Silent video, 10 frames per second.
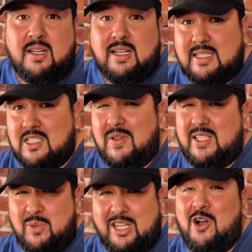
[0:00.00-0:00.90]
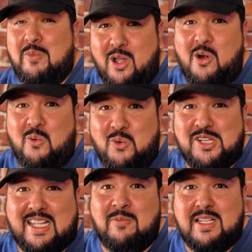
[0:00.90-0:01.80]
because let's face it, we can all be our own
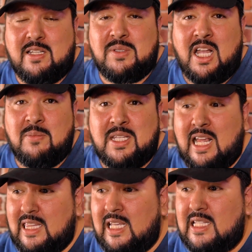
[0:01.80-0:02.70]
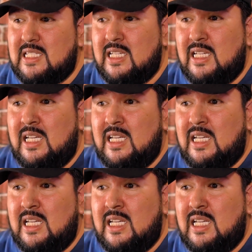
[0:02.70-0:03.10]
worst enemy sometimes, and I think it